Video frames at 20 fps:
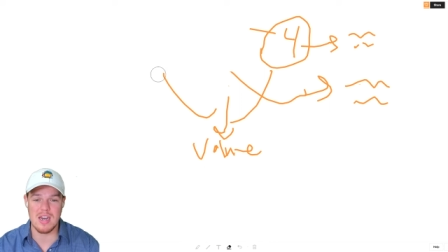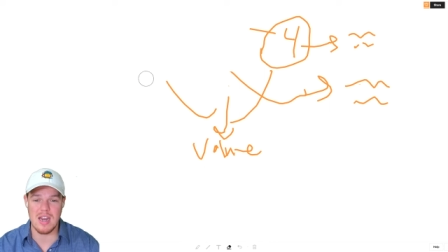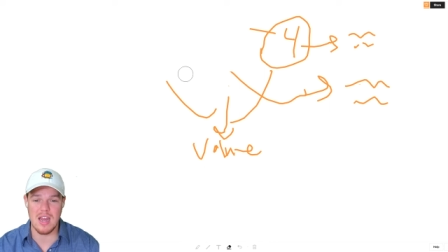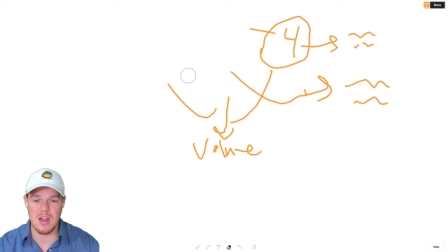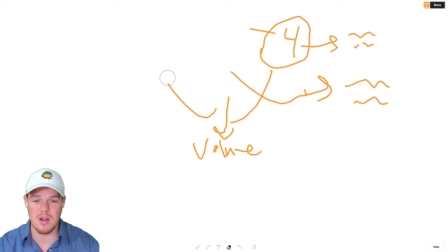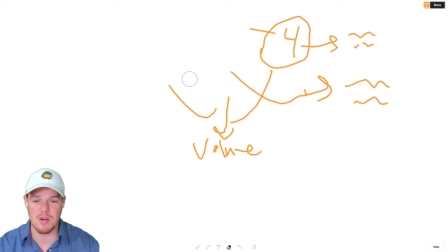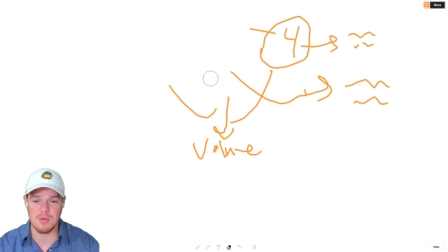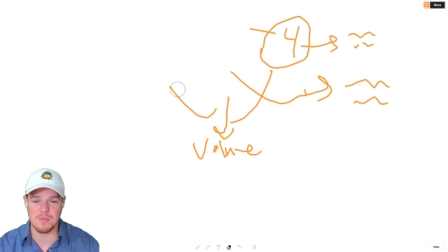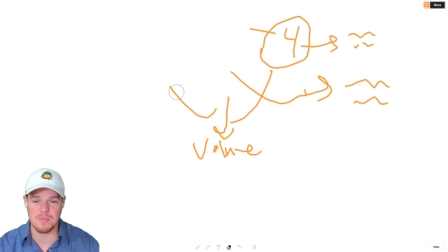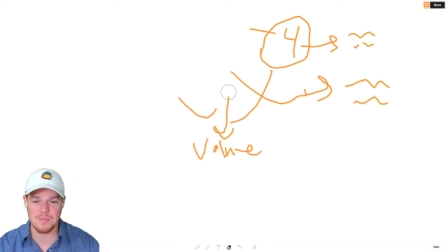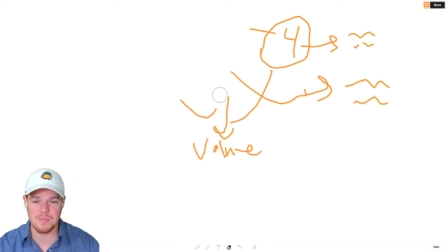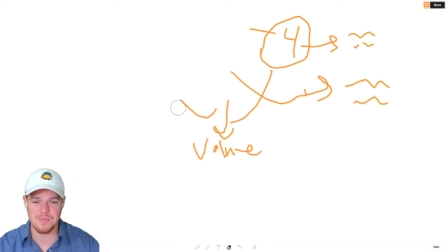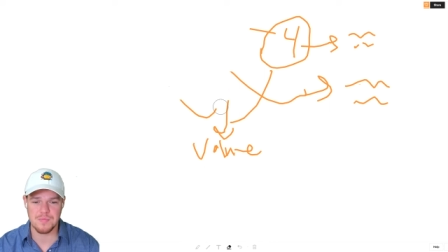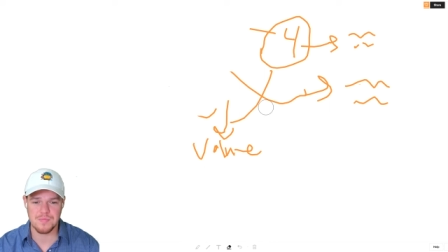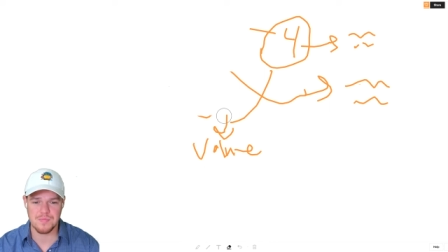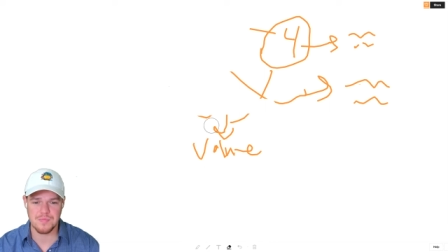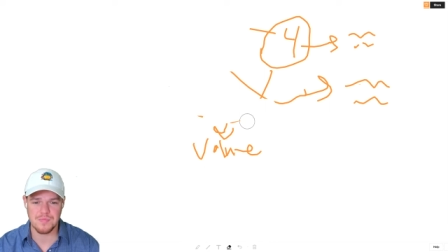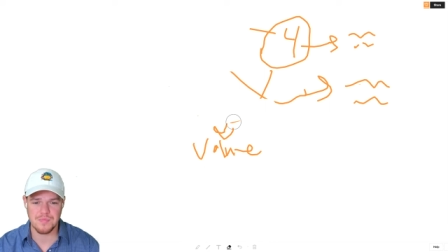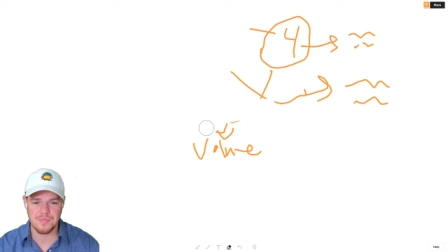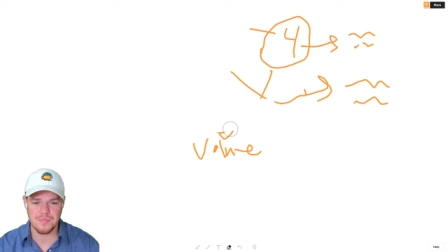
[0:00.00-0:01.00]
now,
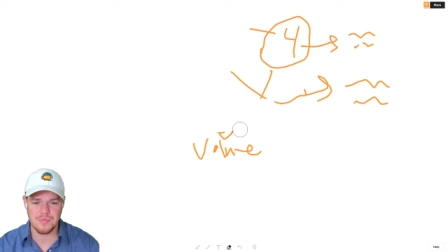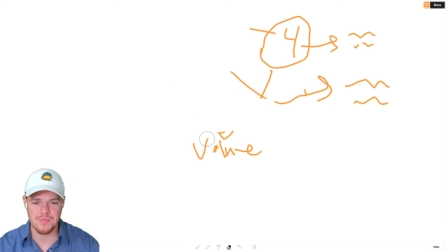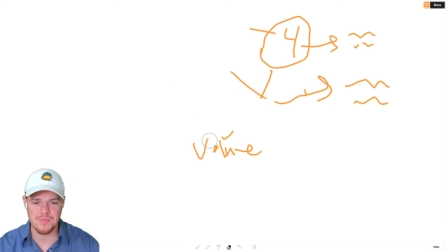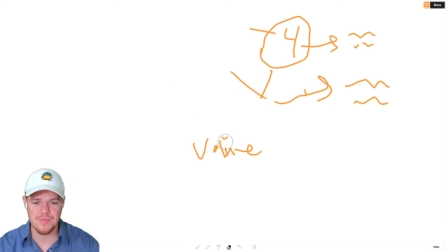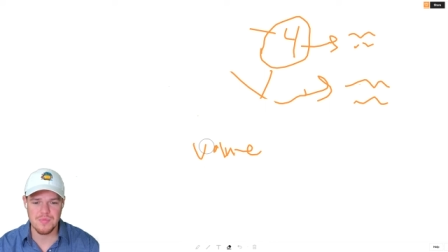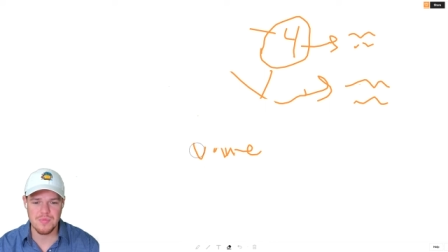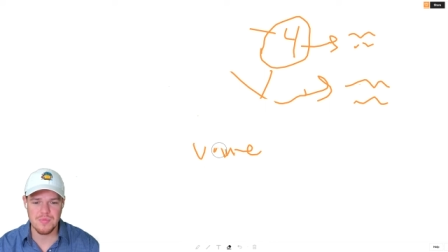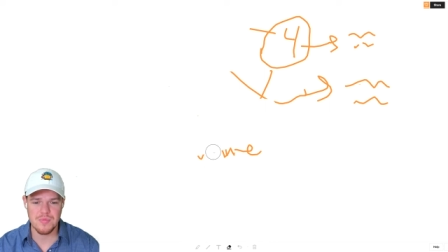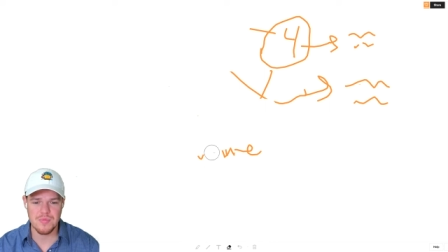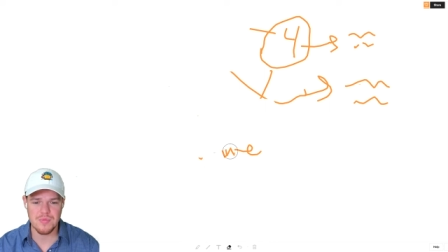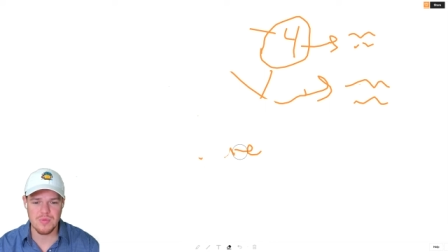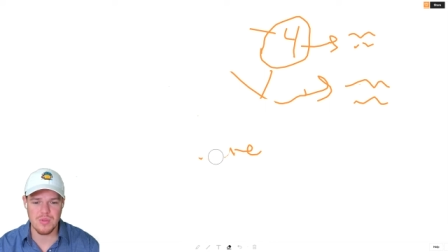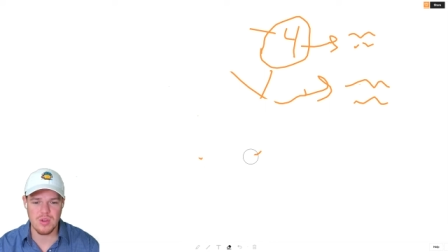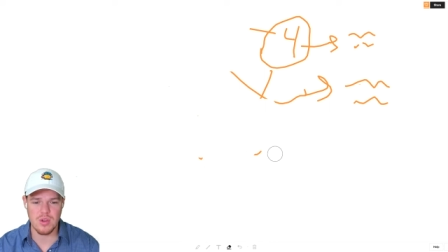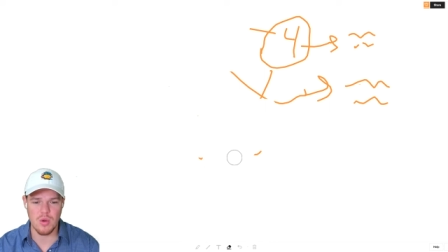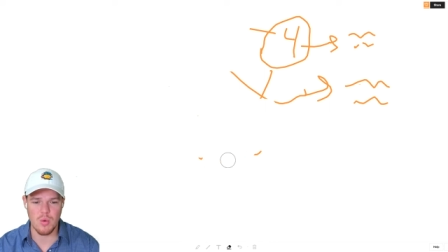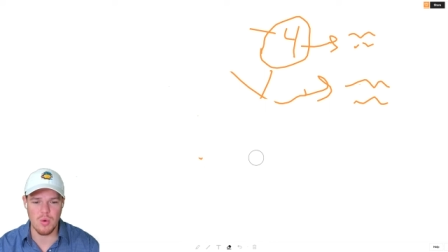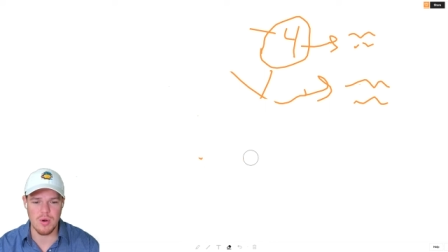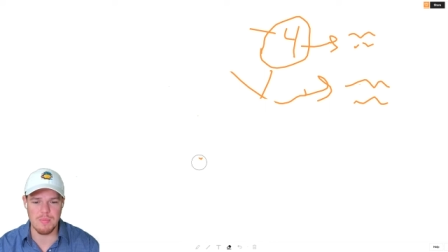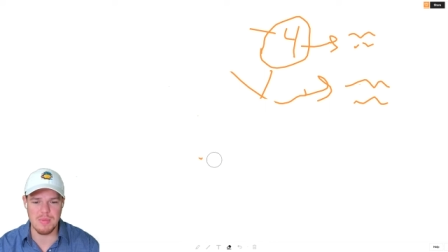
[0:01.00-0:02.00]

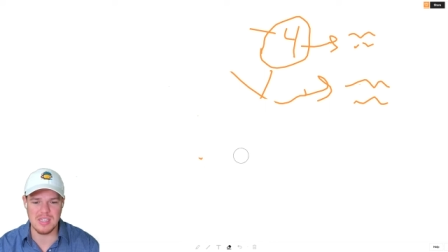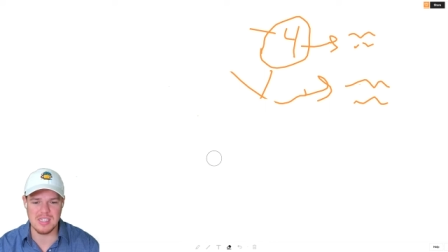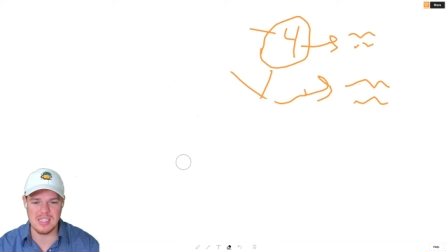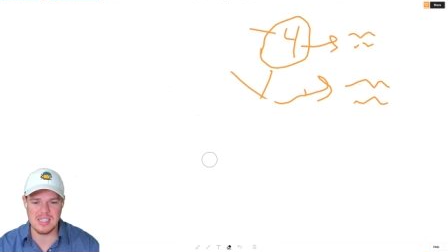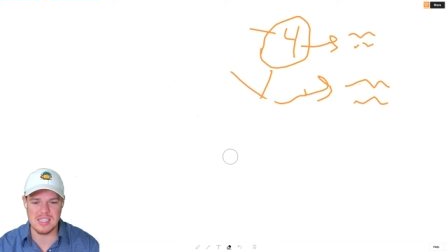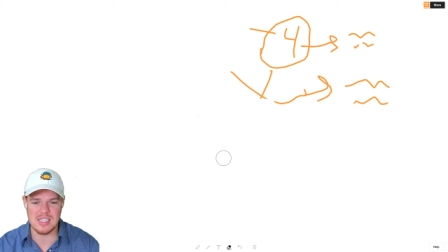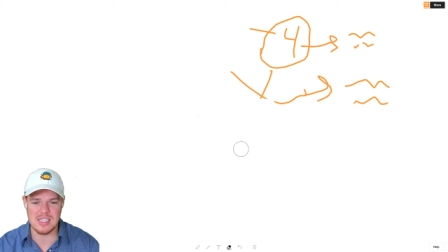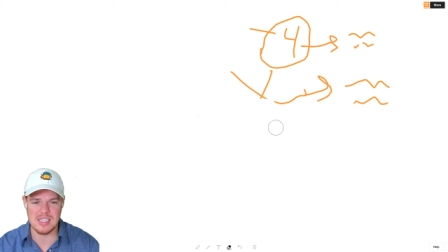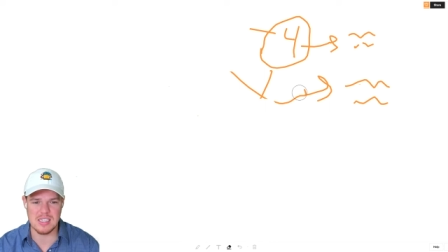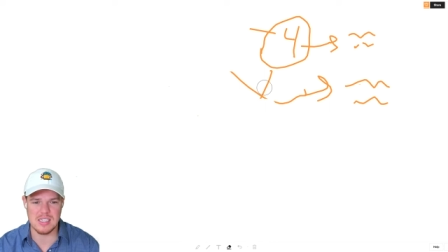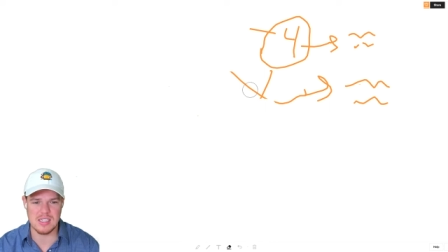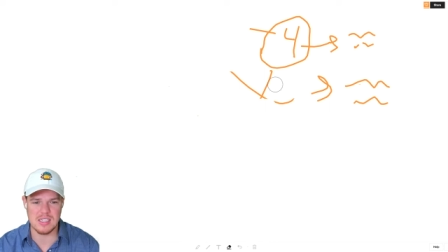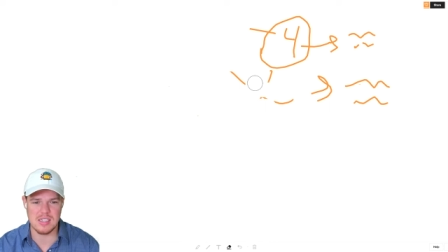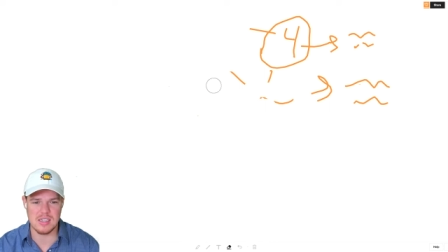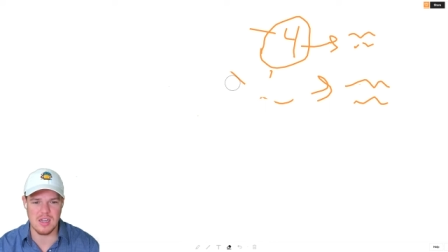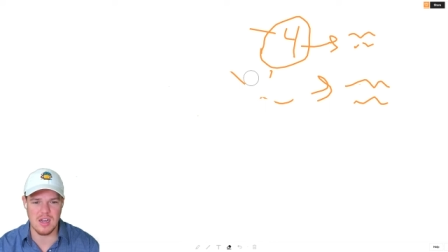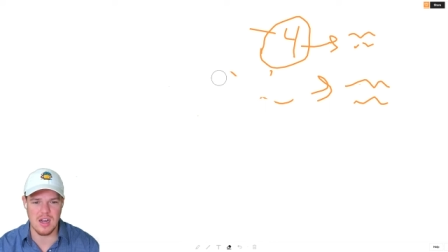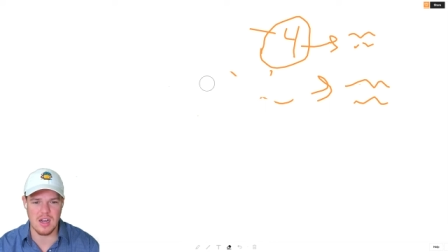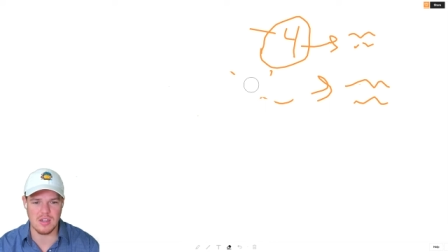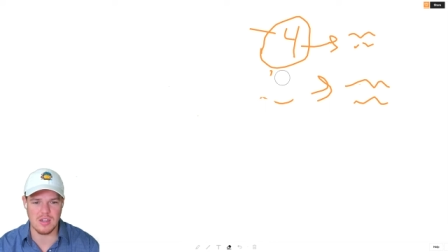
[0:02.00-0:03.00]
when businesses
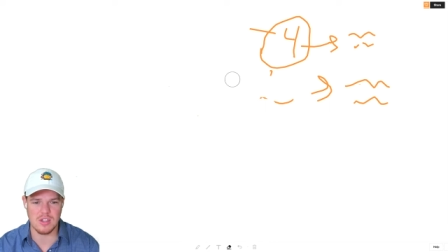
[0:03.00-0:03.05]
uh,